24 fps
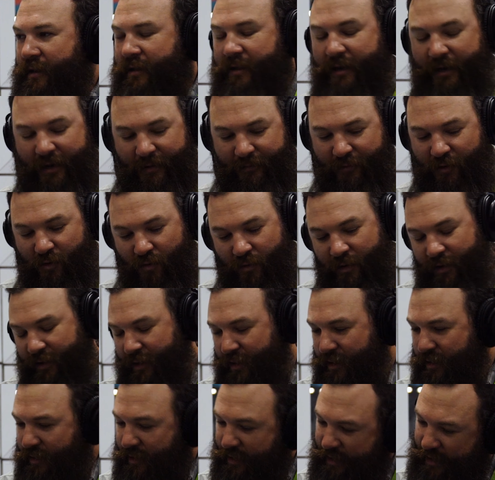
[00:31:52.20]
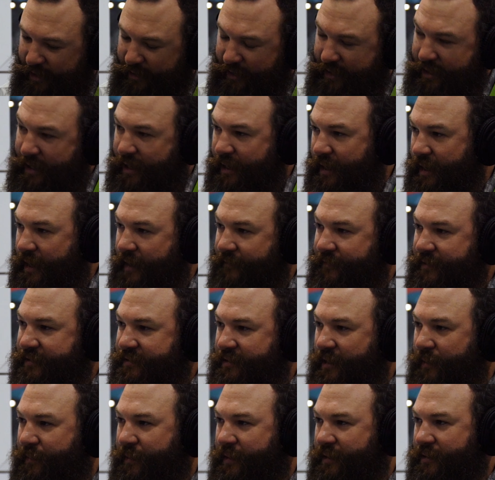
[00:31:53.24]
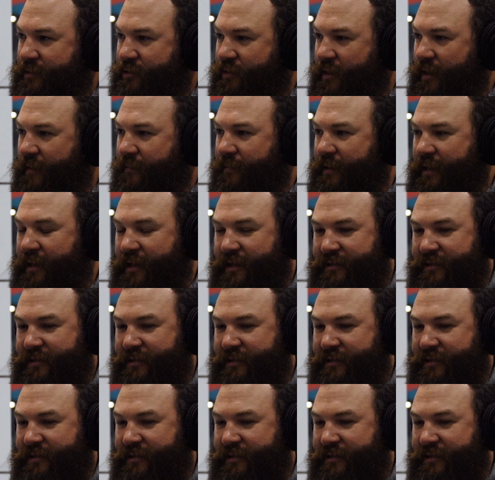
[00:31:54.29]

like I'm going here and I got to have this epic trip yeah.